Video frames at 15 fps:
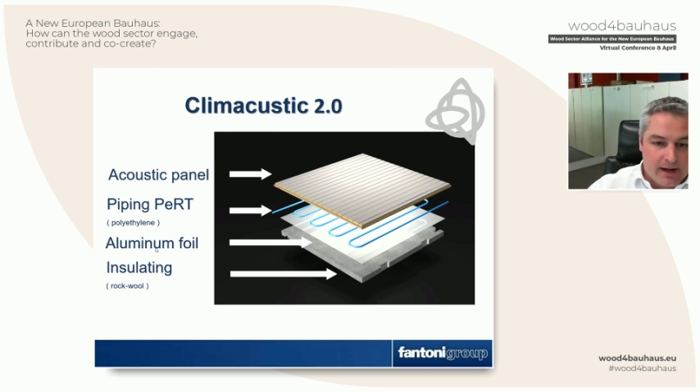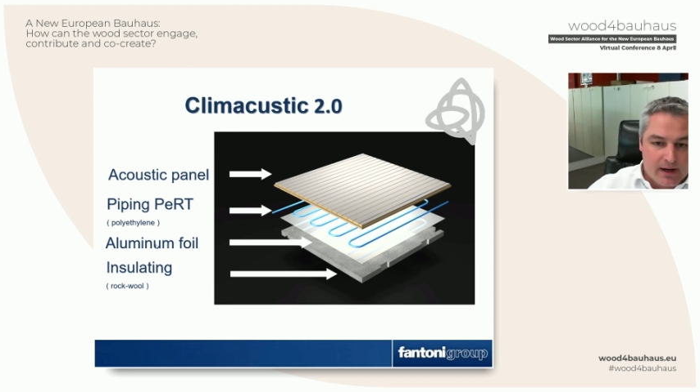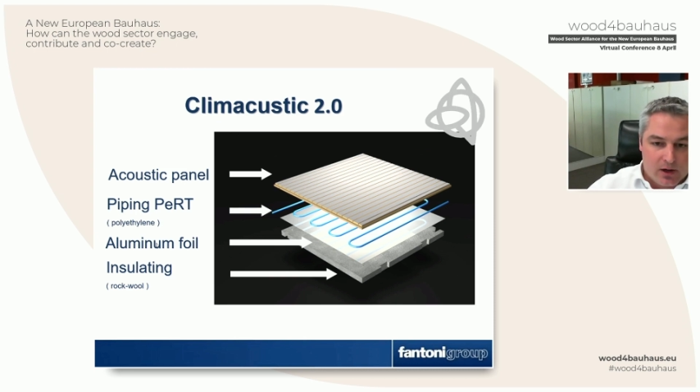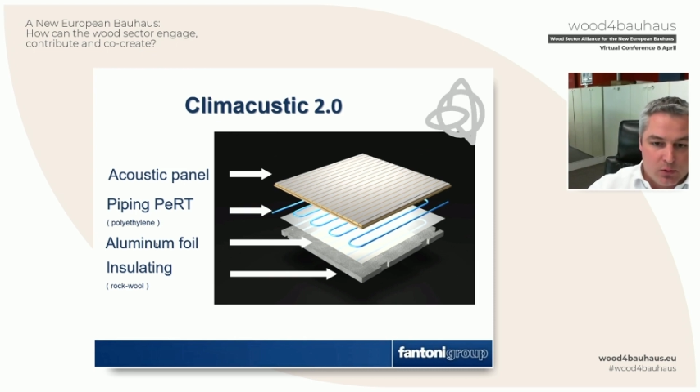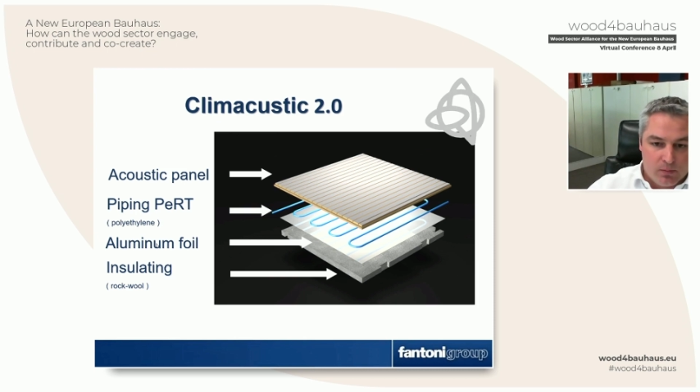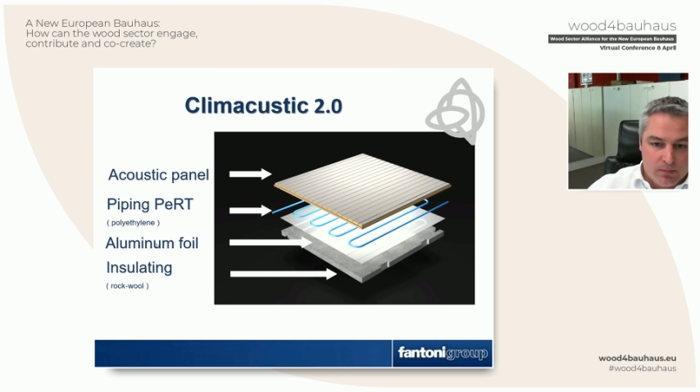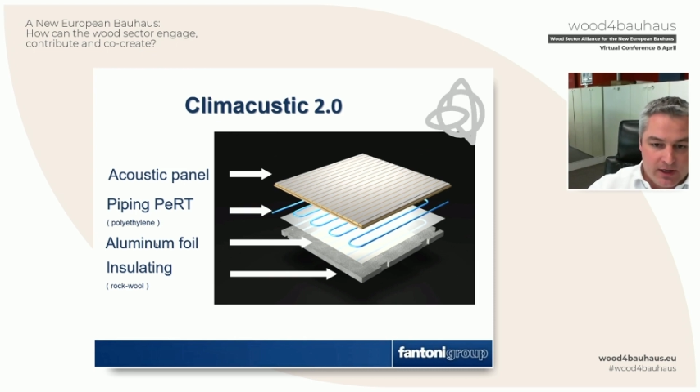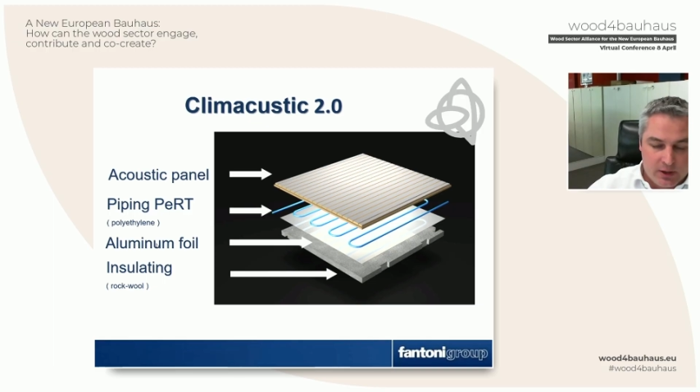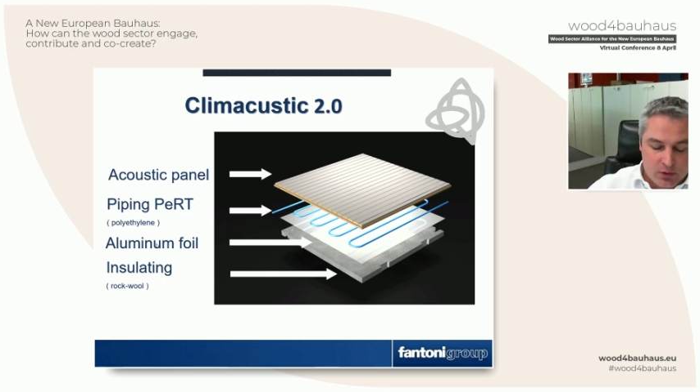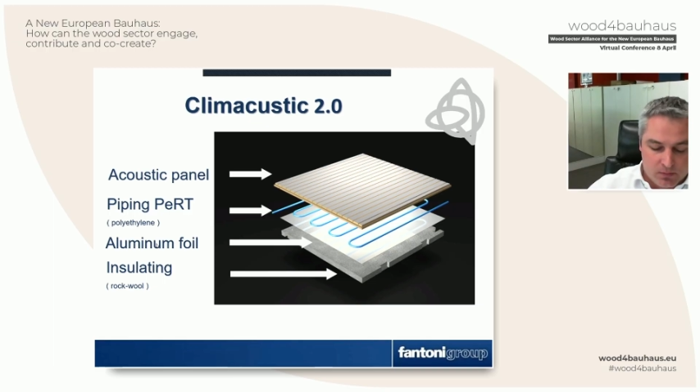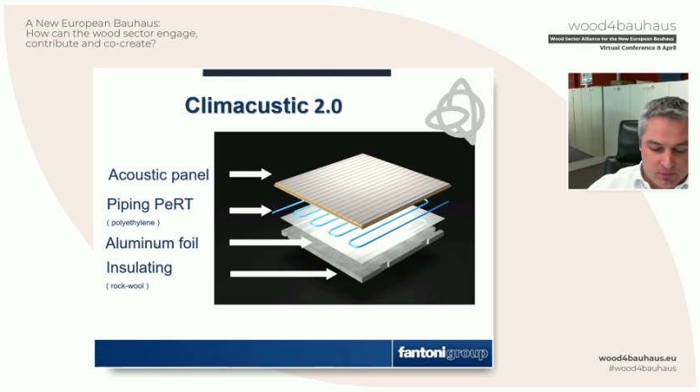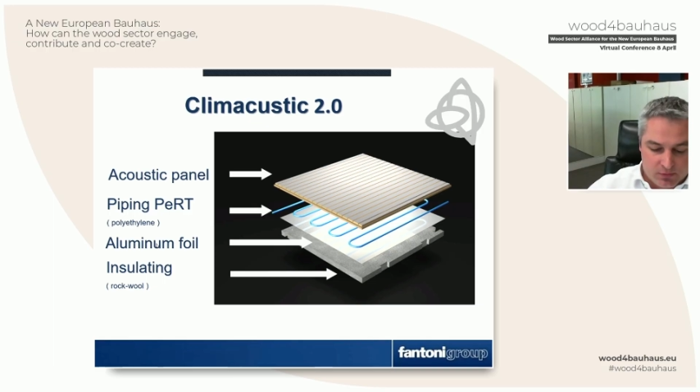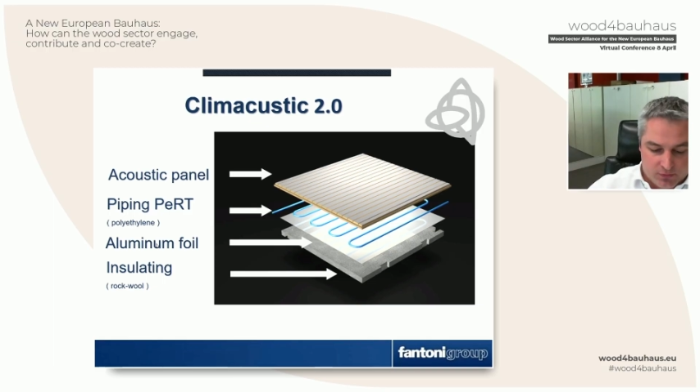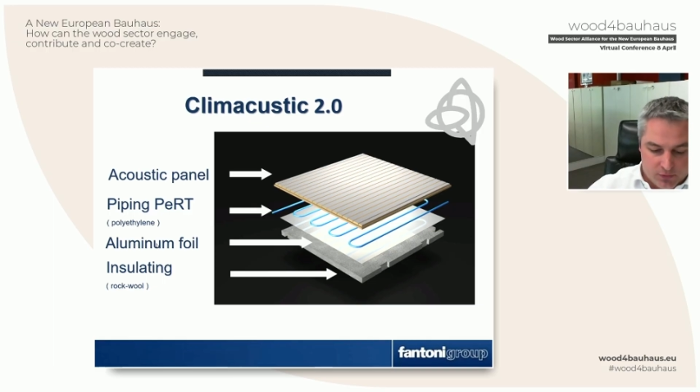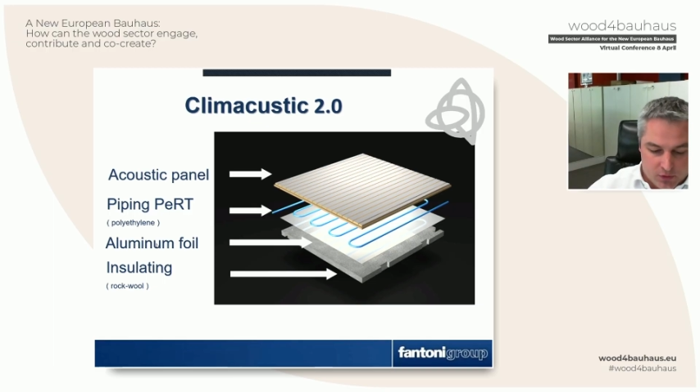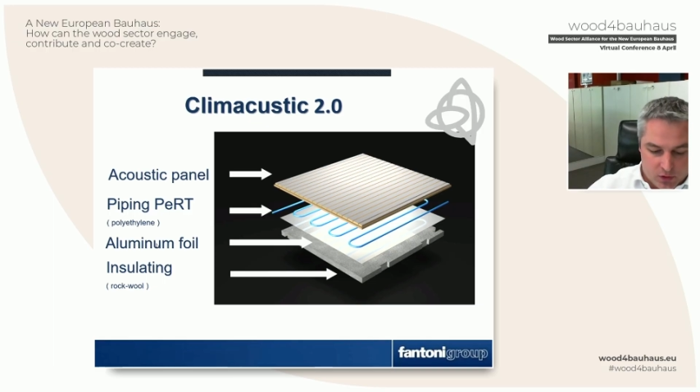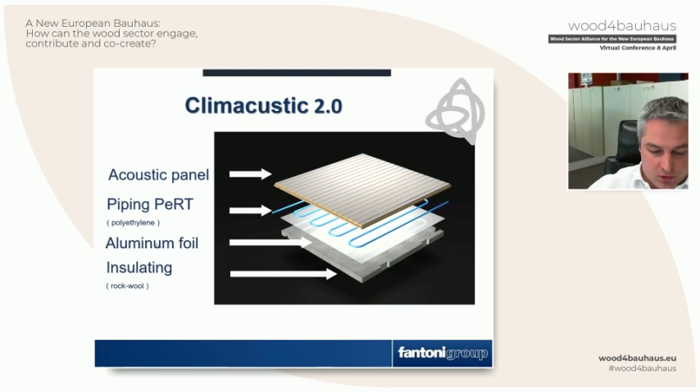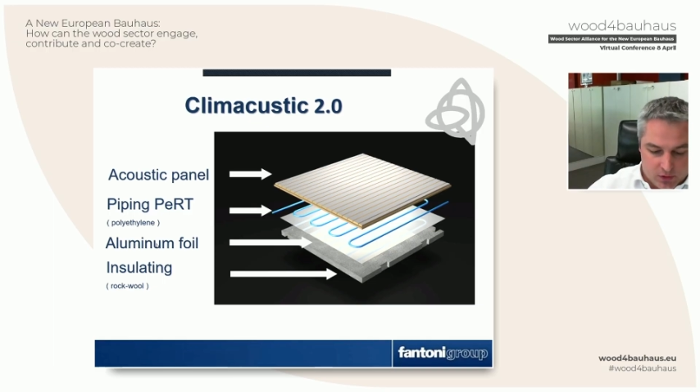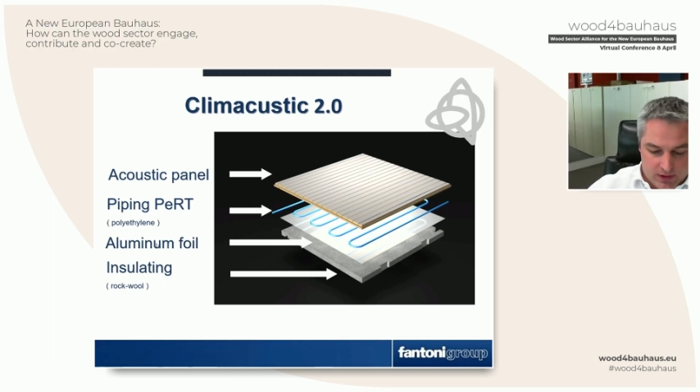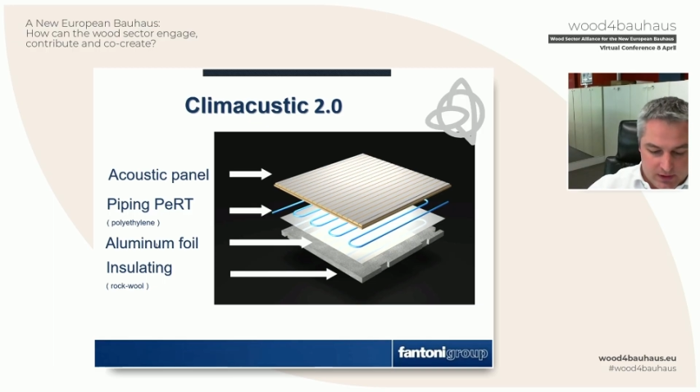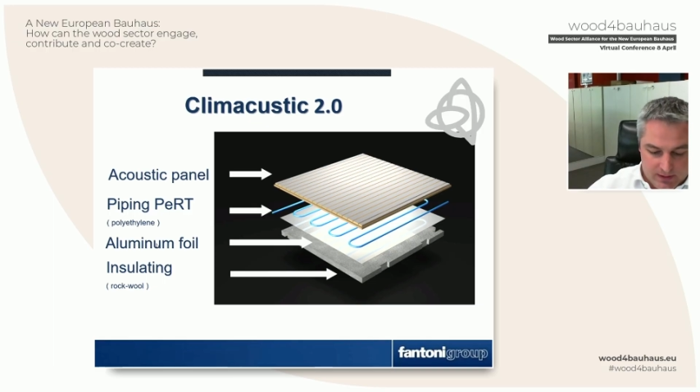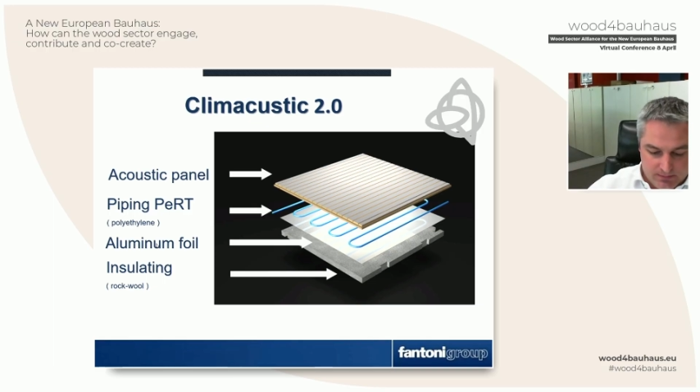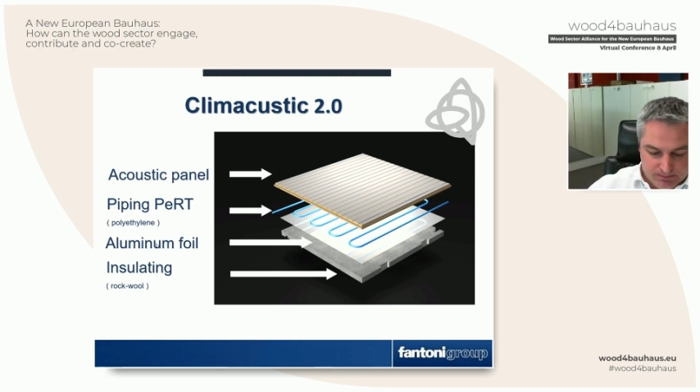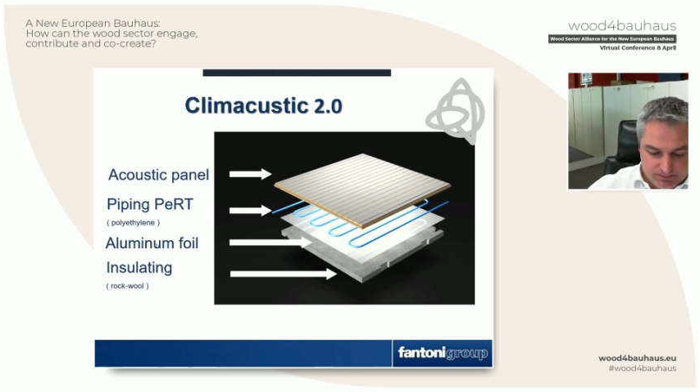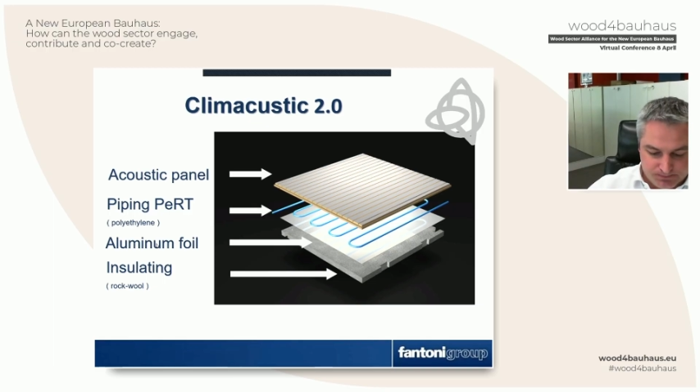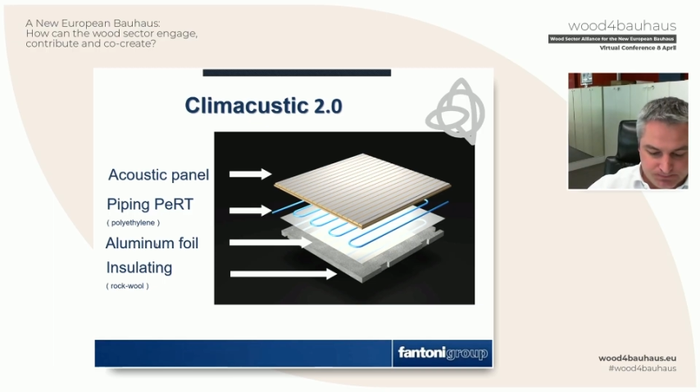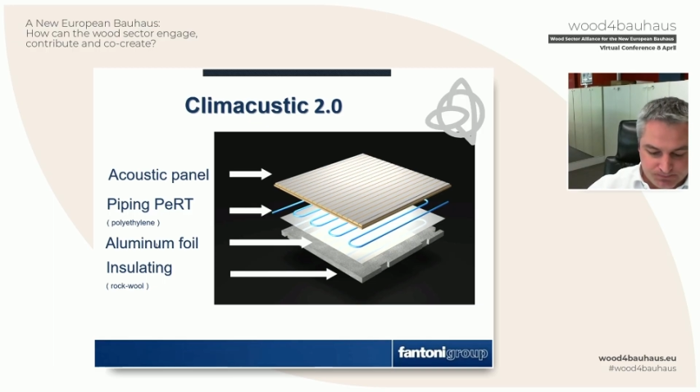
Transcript: an aluminium foil